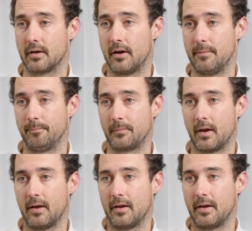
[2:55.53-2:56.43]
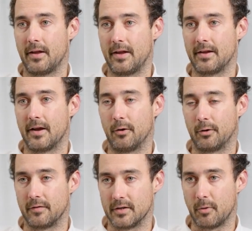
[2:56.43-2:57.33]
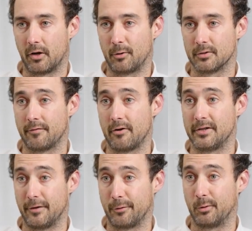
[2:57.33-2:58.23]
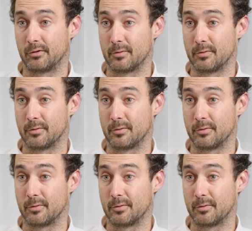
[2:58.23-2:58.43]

A lot of these molecules are very difficult